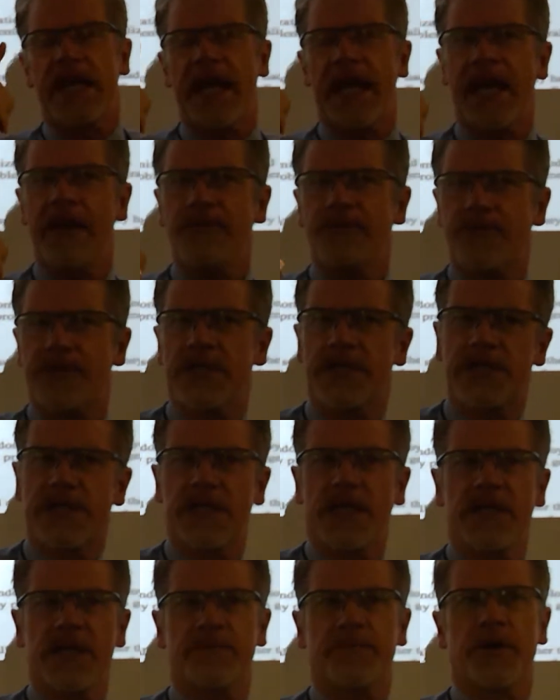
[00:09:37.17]
have to
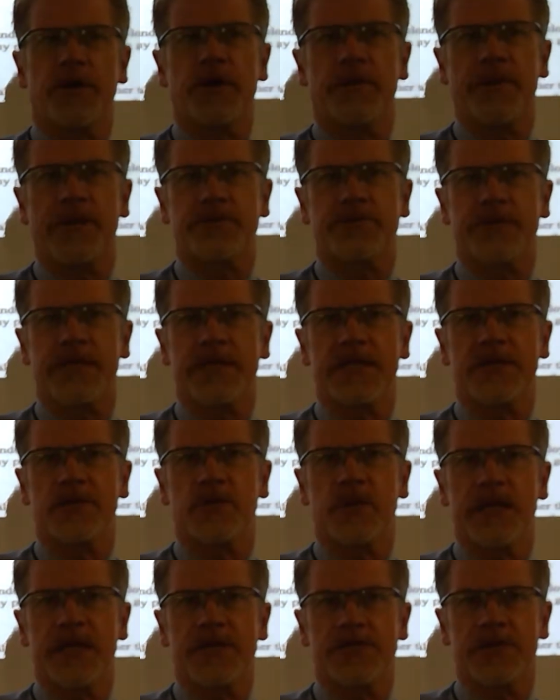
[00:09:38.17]
study parametric
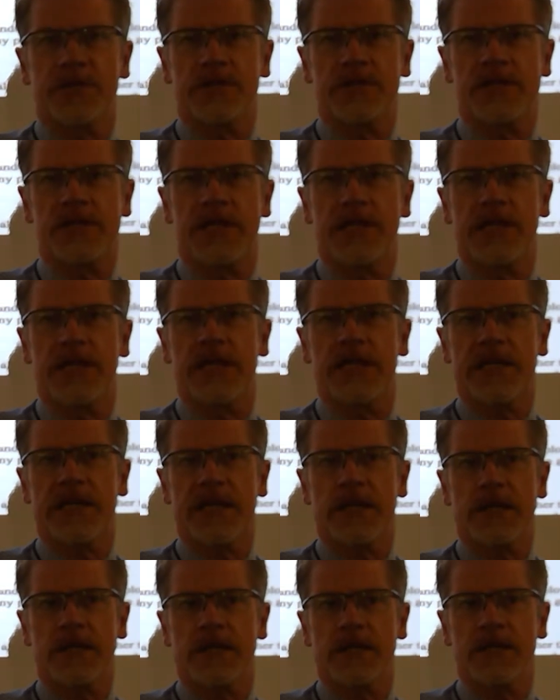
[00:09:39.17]
equations in
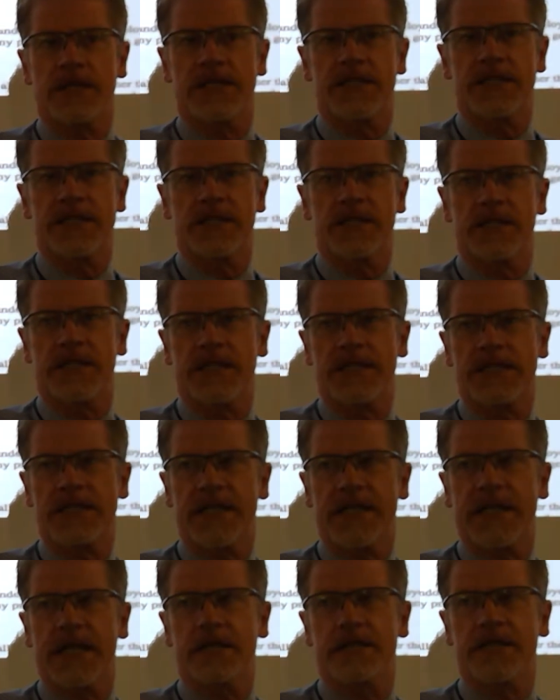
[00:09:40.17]
calculus until you get to
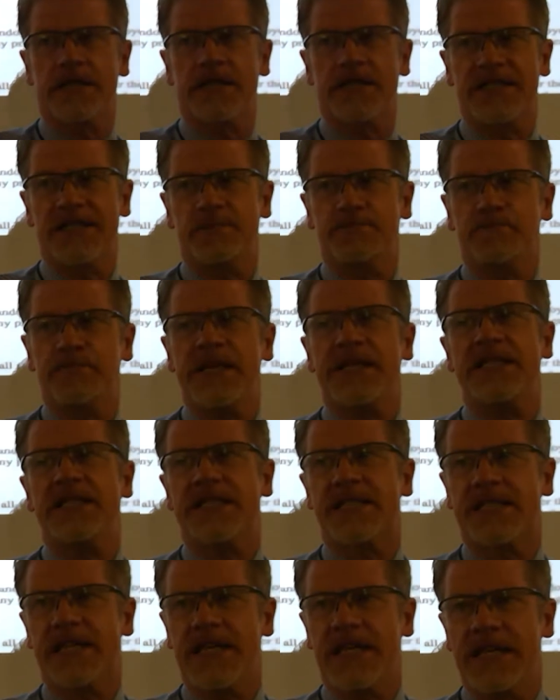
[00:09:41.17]
calculus
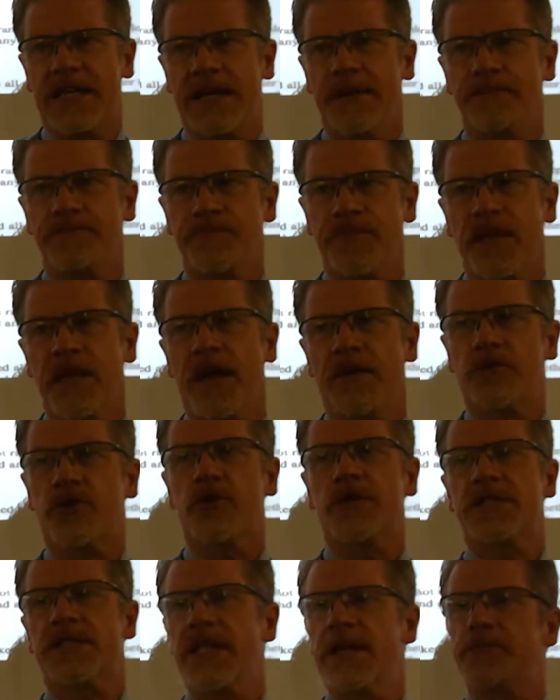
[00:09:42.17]
BC. Of
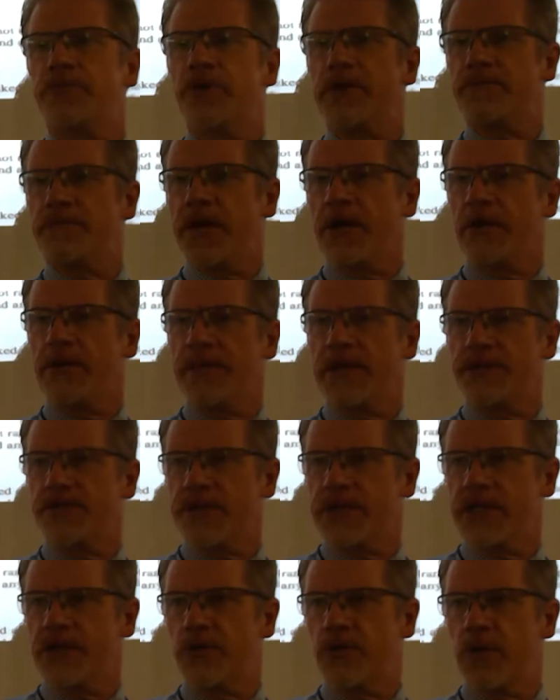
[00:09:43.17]
course, they put
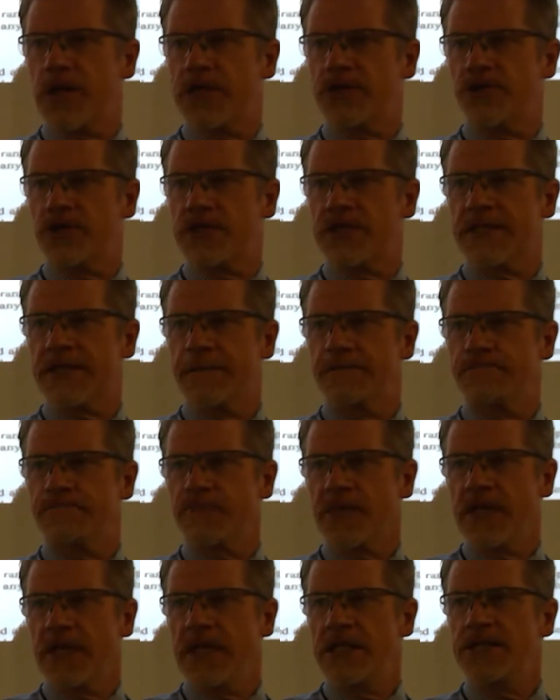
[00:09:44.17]
parametric equations
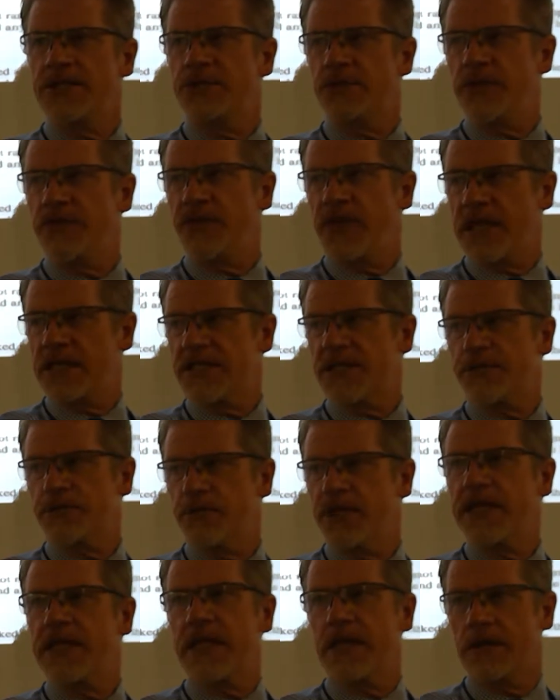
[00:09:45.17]
into advanced
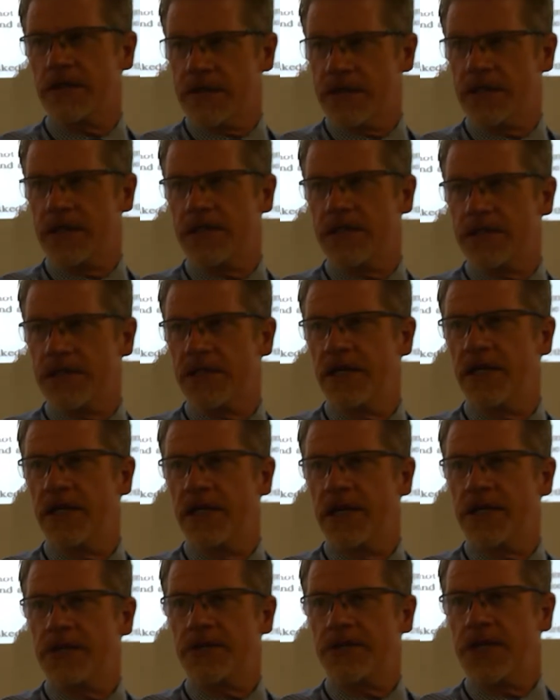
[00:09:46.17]
pre-calculus
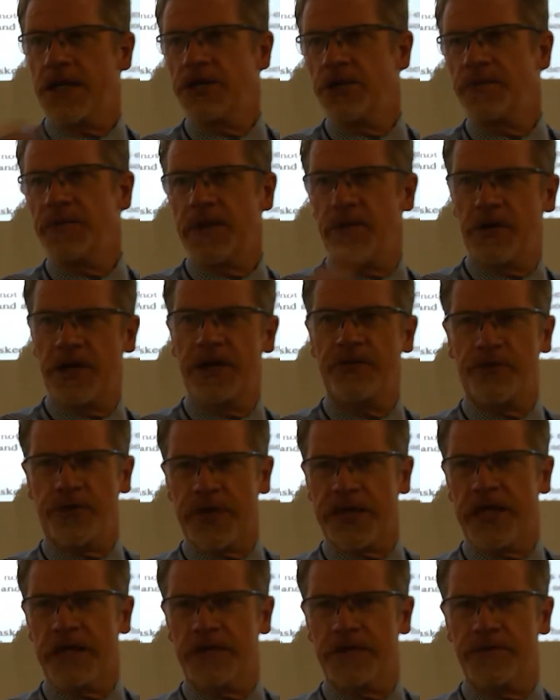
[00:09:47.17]
so that you'll be ready for
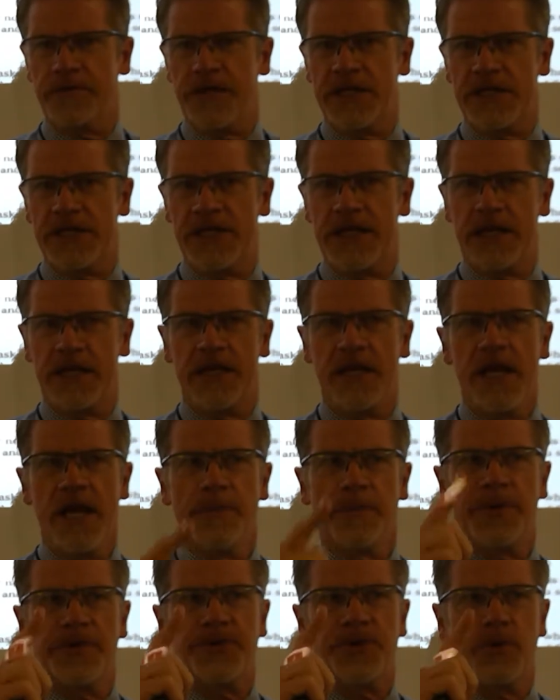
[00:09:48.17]
Calc BC.
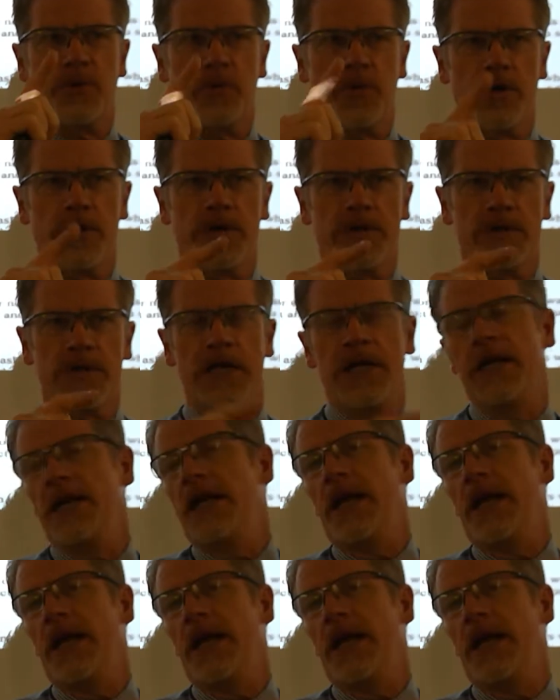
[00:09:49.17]
But the word,